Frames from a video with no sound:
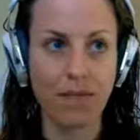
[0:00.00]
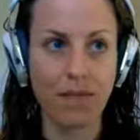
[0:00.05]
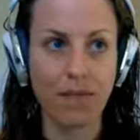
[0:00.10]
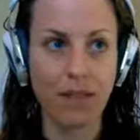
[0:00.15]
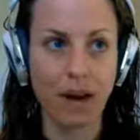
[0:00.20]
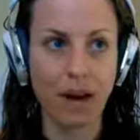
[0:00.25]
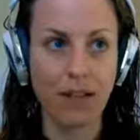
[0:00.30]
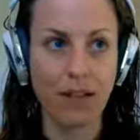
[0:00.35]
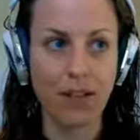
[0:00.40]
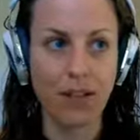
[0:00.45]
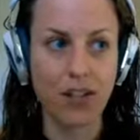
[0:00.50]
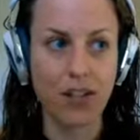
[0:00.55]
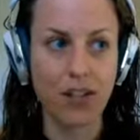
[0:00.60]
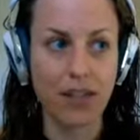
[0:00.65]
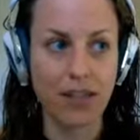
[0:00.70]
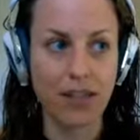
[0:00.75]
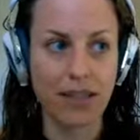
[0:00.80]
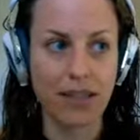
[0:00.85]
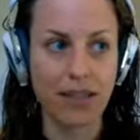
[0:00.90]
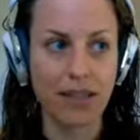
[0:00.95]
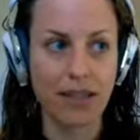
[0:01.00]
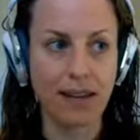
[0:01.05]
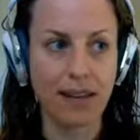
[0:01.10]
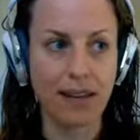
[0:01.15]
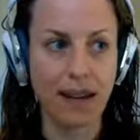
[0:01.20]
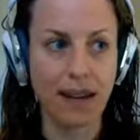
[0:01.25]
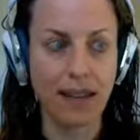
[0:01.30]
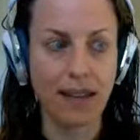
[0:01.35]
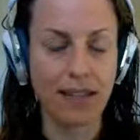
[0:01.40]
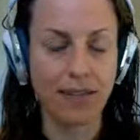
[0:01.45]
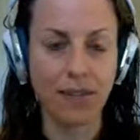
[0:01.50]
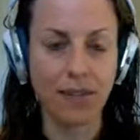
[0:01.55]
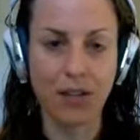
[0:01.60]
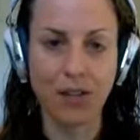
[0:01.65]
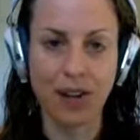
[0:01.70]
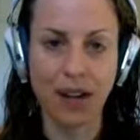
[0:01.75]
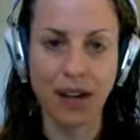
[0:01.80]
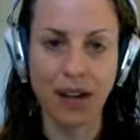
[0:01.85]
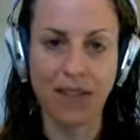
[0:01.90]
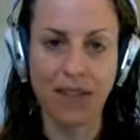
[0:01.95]
I just lost my
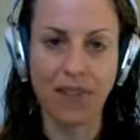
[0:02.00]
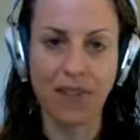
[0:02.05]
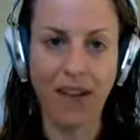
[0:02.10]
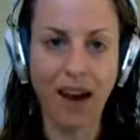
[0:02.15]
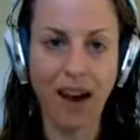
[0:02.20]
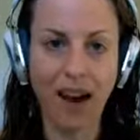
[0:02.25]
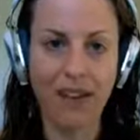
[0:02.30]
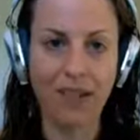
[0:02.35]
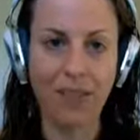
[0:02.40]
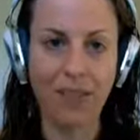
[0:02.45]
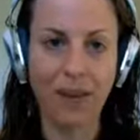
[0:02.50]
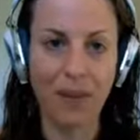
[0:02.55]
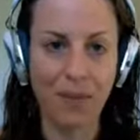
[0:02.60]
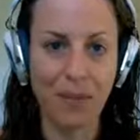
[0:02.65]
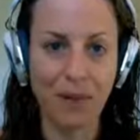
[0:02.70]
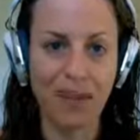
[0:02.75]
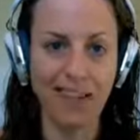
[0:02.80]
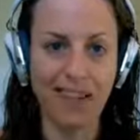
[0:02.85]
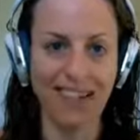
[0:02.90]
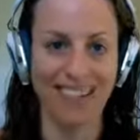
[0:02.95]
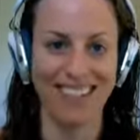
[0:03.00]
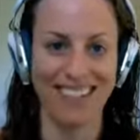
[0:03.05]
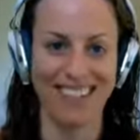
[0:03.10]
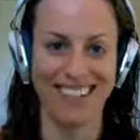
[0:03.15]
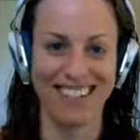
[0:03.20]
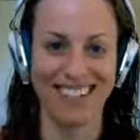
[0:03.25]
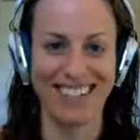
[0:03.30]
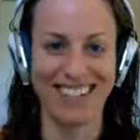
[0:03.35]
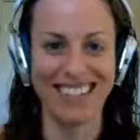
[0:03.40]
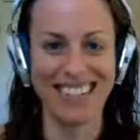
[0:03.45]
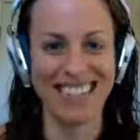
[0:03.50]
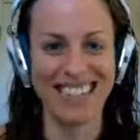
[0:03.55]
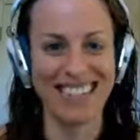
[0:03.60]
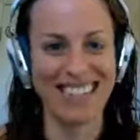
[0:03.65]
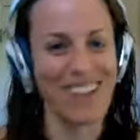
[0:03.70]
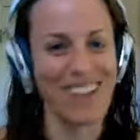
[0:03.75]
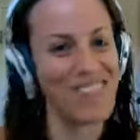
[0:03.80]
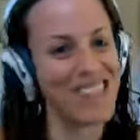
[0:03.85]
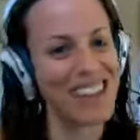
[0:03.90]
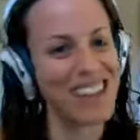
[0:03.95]
train of thought, people. This is
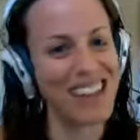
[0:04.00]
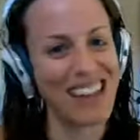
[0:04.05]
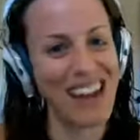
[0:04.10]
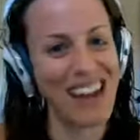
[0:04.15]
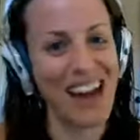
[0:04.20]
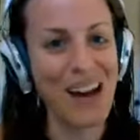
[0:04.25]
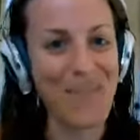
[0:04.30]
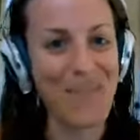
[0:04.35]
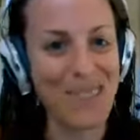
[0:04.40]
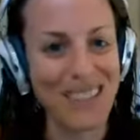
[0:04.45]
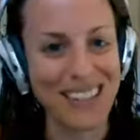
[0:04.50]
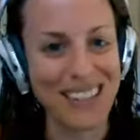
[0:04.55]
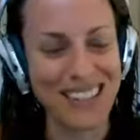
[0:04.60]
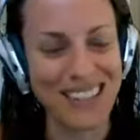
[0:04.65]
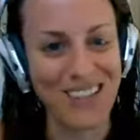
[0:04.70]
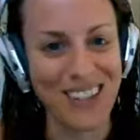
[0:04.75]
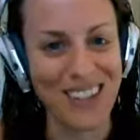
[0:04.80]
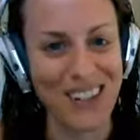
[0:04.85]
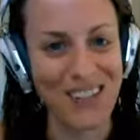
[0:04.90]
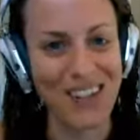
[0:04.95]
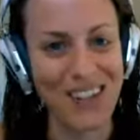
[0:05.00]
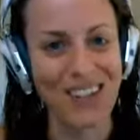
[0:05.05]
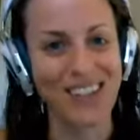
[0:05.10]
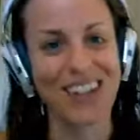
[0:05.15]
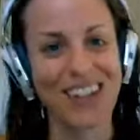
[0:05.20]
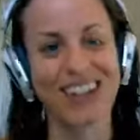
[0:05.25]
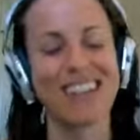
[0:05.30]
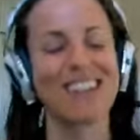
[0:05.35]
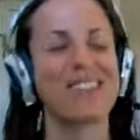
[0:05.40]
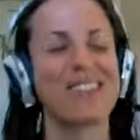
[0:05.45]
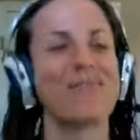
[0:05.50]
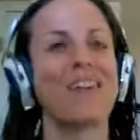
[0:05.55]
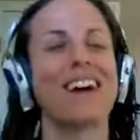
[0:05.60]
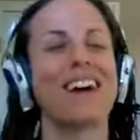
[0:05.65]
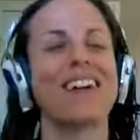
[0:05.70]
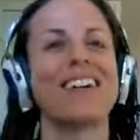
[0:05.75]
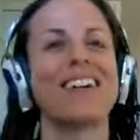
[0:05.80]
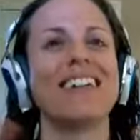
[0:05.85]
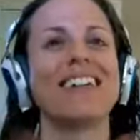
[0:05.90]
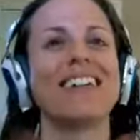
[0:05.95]
something that happens when we're working through
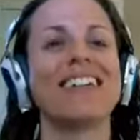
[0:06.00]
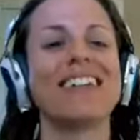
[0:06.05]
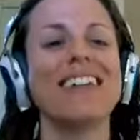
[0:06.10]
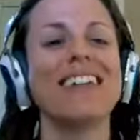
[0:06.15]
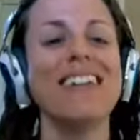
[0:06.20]
progress.